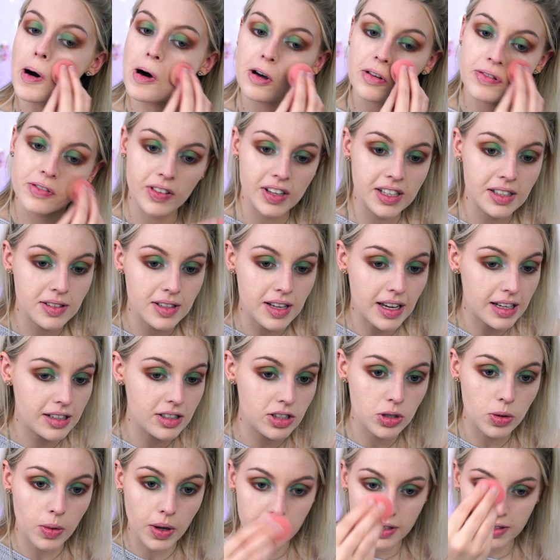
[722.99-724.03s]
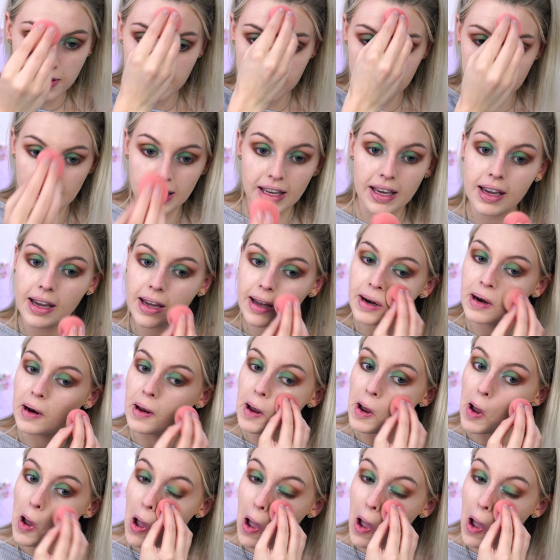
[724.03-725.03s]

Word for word: Puff it into our skin,